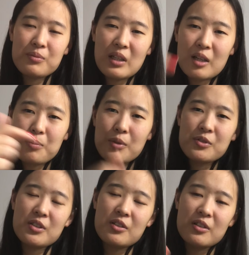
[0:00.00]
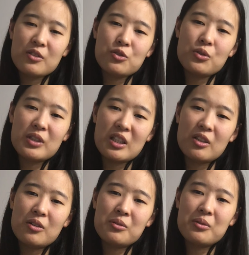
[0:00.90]
like a posterior
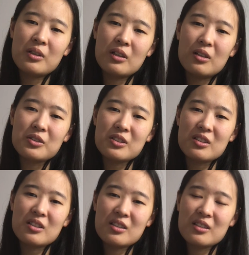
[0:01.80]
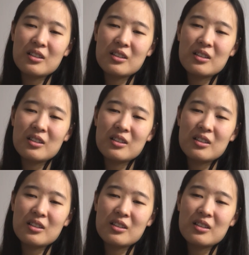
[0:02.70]
duodenal ulcer.